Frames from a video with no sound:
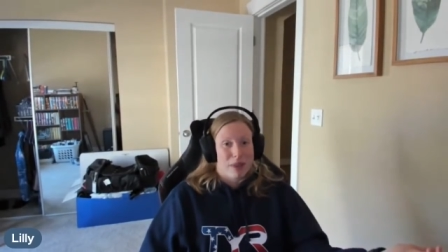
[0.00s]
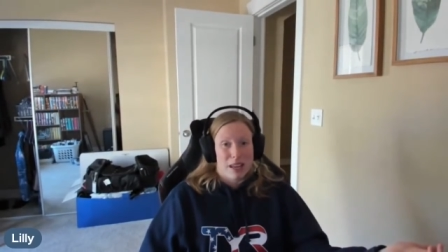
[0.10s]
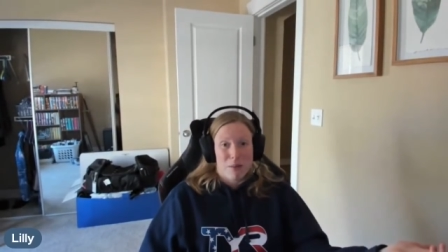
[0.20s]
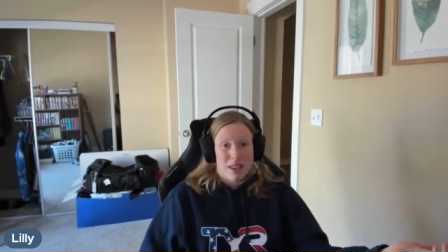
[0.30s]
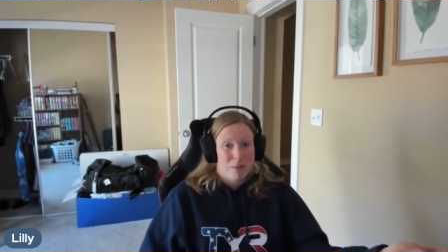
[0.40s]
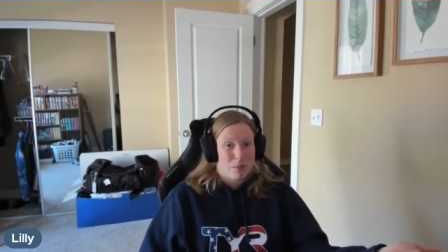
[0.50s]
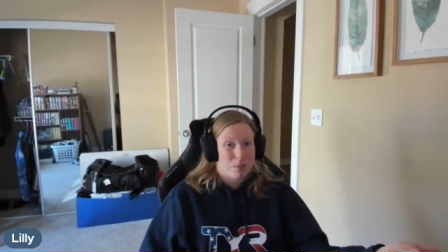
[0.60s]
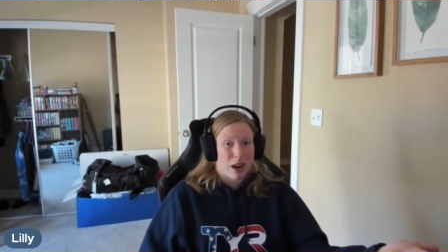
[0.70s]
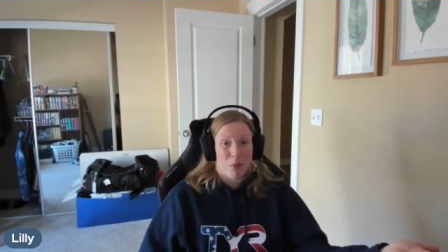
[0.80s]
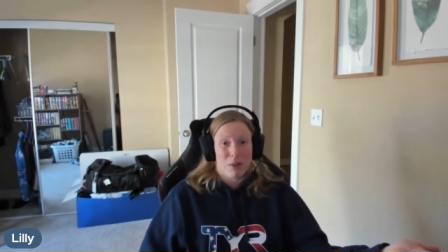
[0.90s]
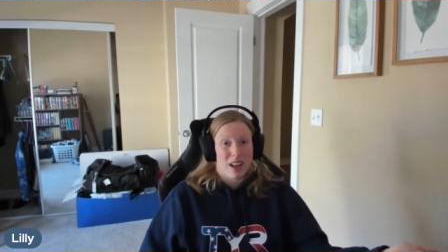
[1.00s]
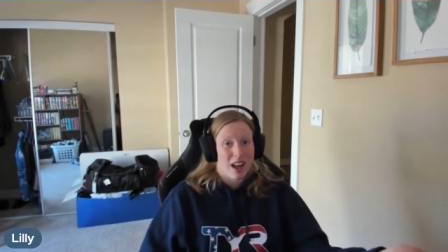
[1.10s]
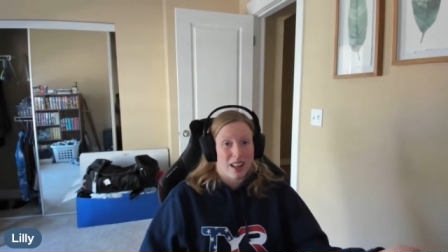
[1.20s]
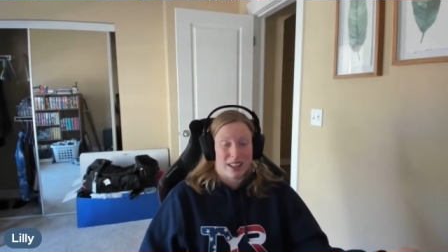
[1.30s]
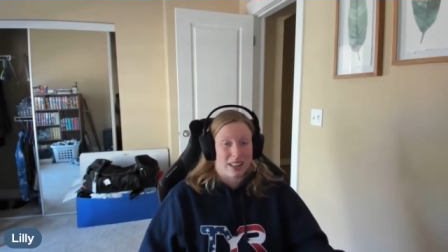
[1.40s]
maybe probably
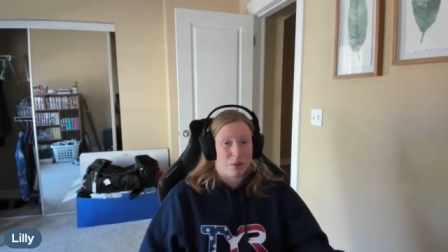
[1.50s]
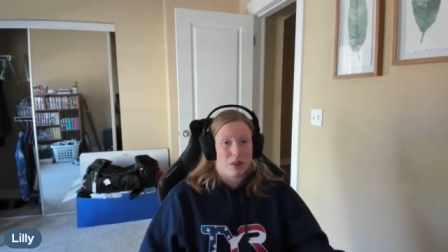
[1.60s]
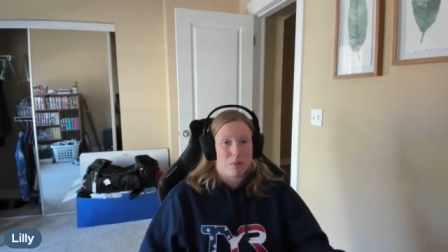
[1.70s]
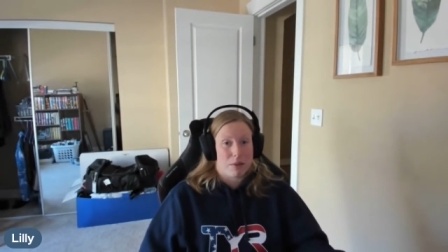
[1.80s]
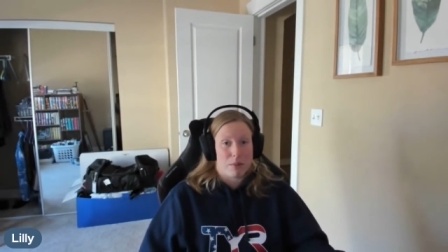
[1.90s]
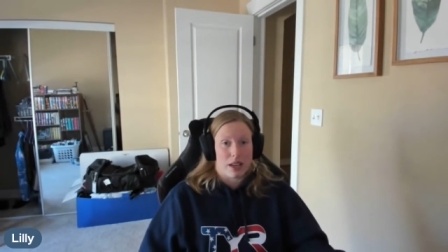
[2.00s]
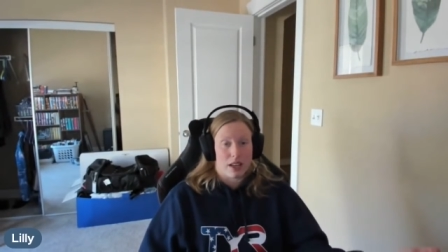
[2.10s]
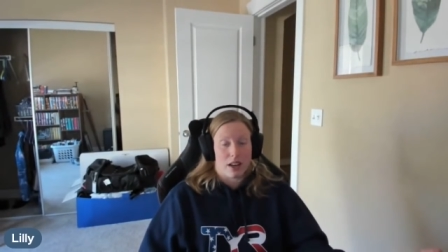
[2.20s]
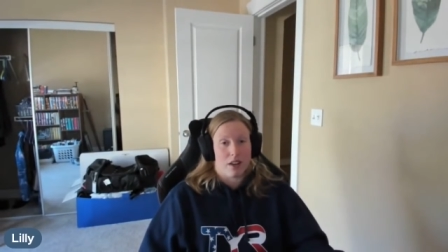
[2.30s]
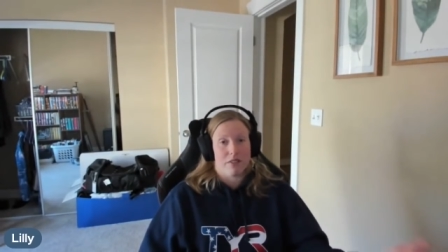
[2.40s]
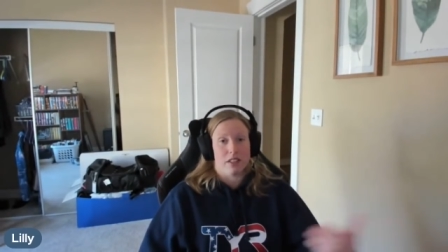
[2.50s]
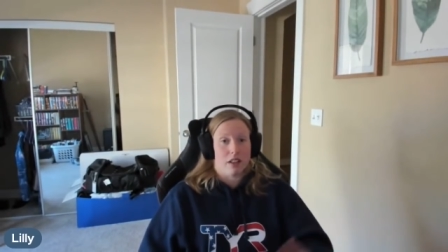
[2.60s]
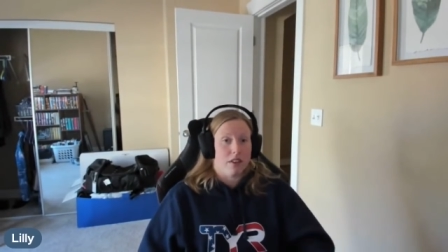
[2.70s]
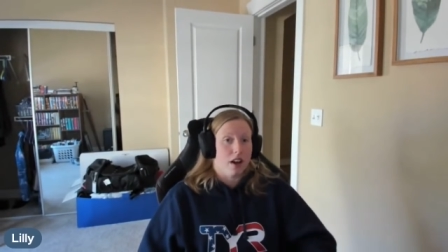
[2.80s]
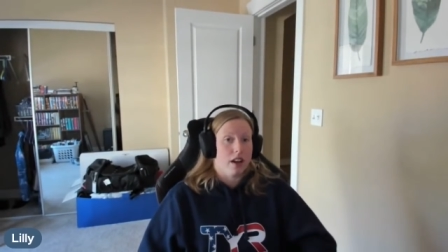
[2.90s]
not like they wouldn't be making enough to
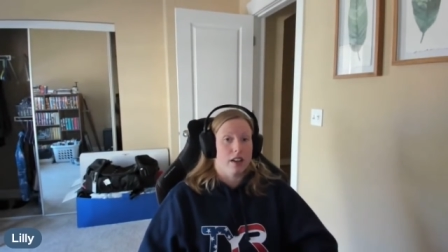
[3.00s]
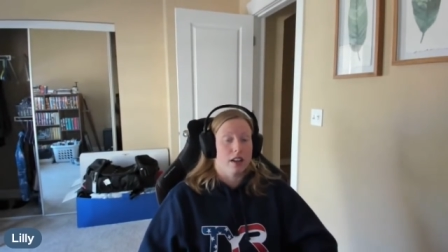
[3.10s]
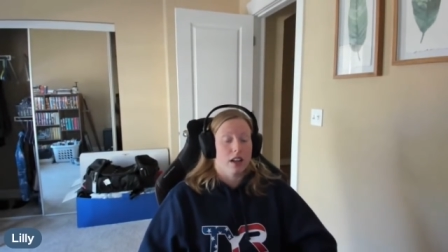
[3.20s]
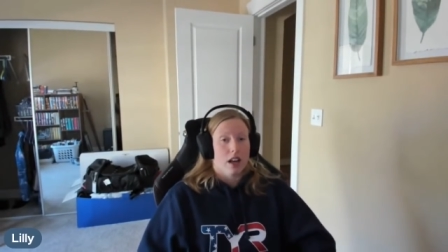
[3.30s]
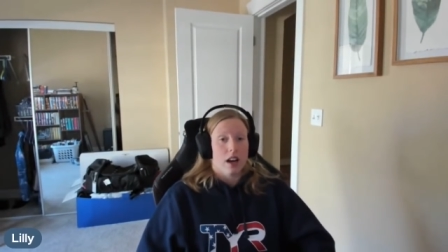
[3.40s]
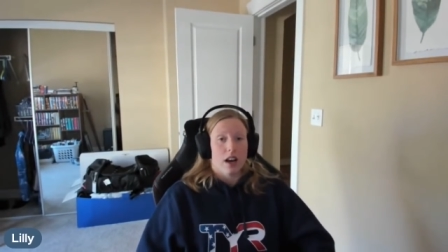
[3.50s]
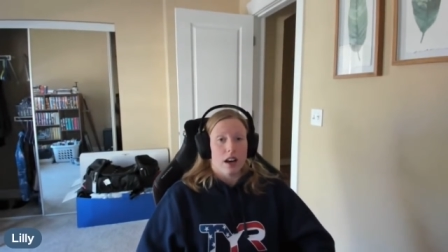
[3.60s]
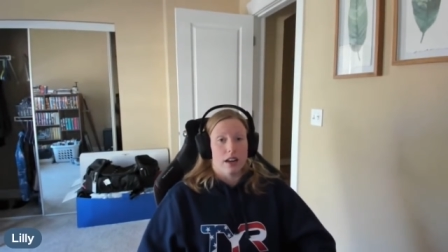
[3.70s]
live on and yeah.